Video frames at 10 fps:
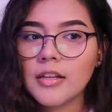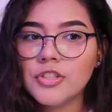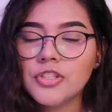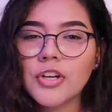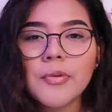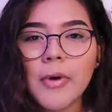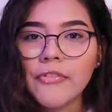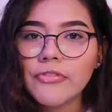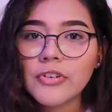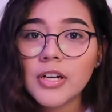just aren't
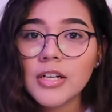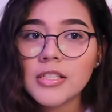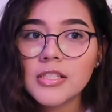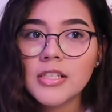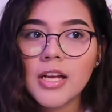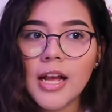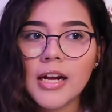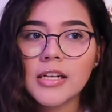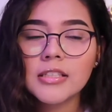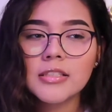meant for us
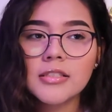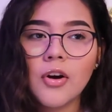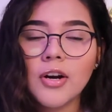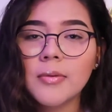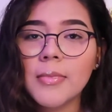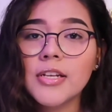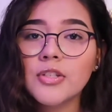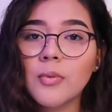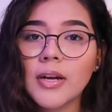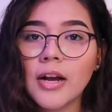and aren't meant
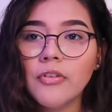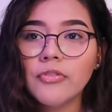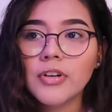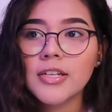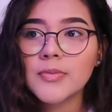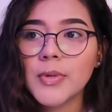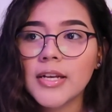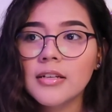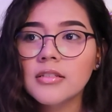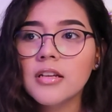to work out for us
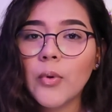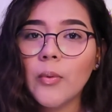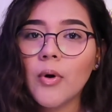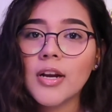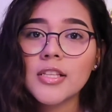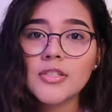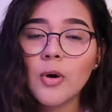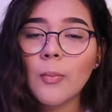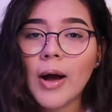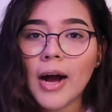because we want it
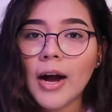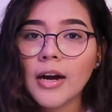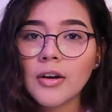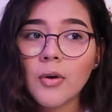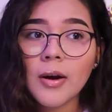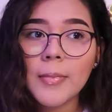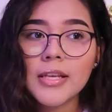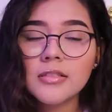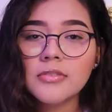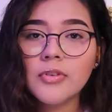so bad, or it
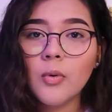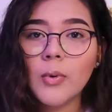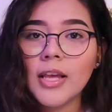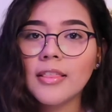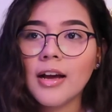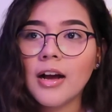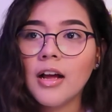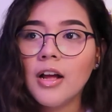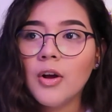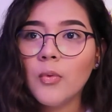makes us feel weak that
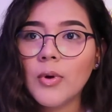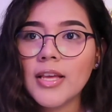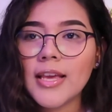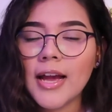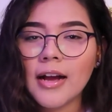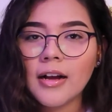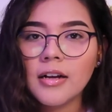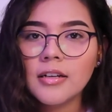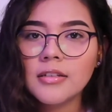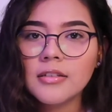we
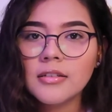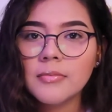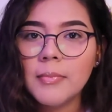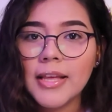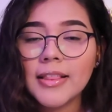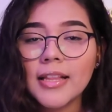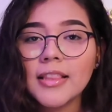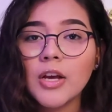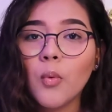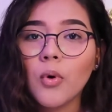can't make that
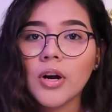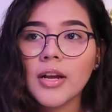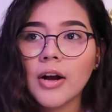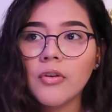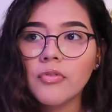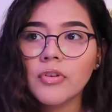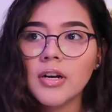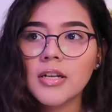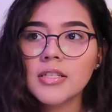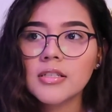thing work out for
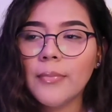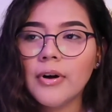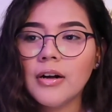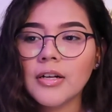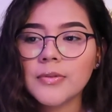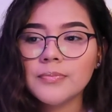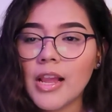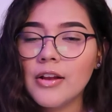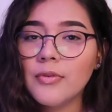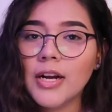us. But
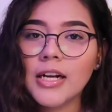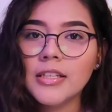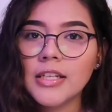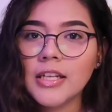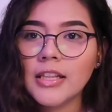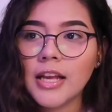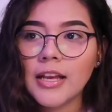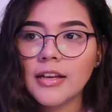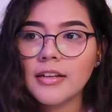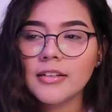in reality,
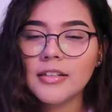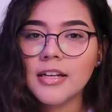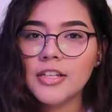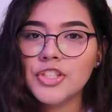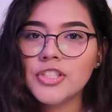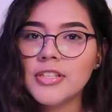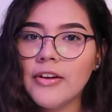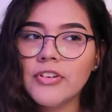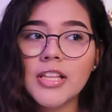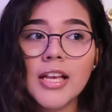like, just
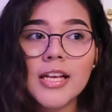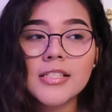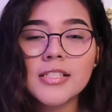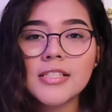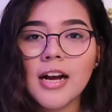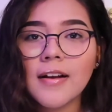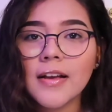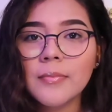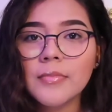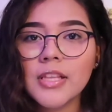everything has its
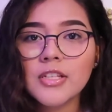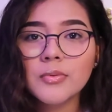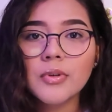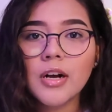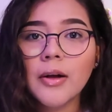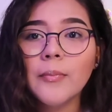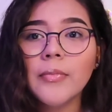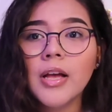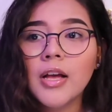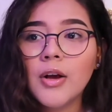time. Things will come
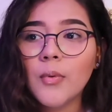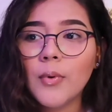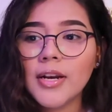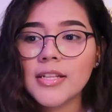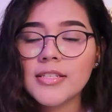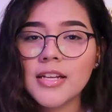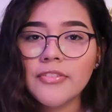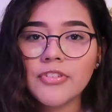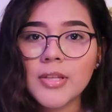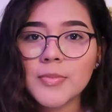when it's
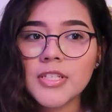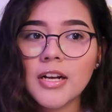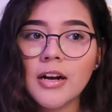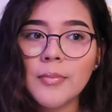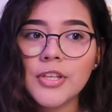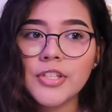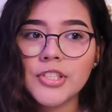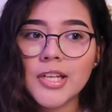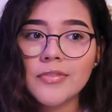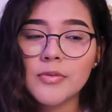time for them to come, and you
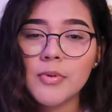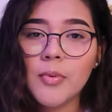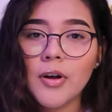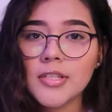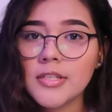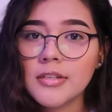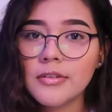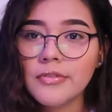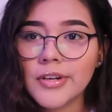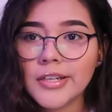just have to be
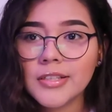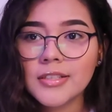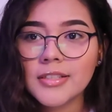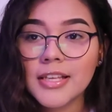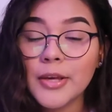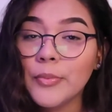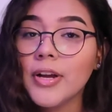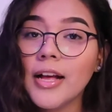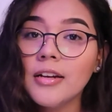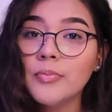positive and keep your
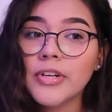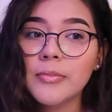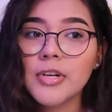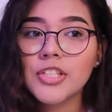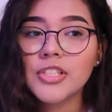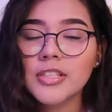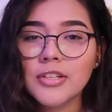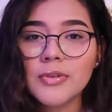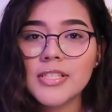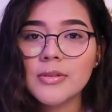head up pretty much. And I
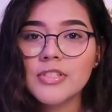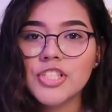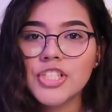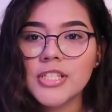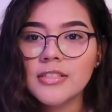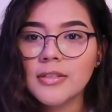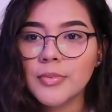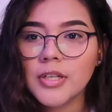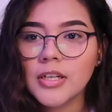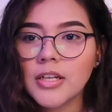know it sounds cheesy,
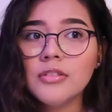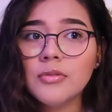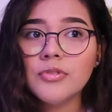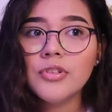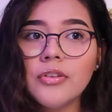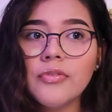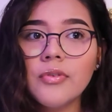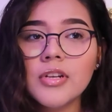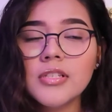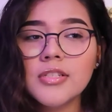but don't to
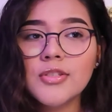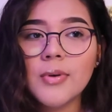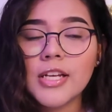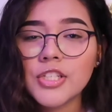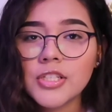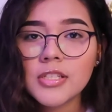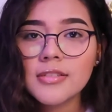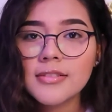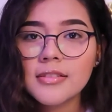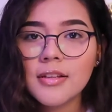force
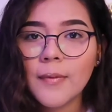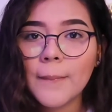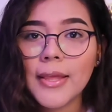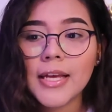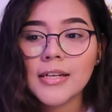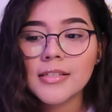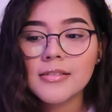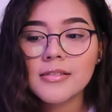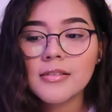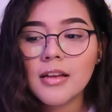situations
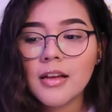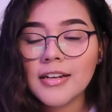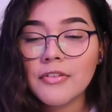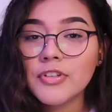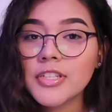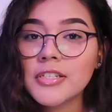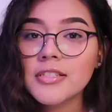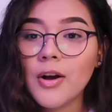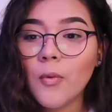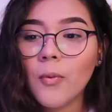because it never turns
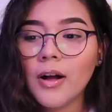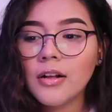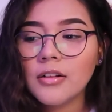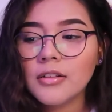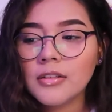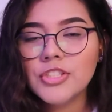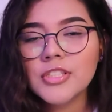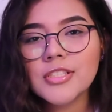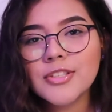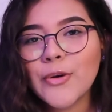out well.
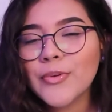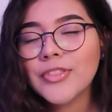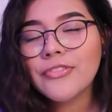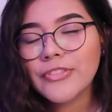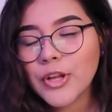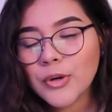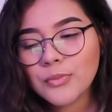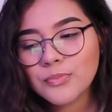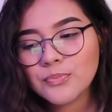Just go with the flow.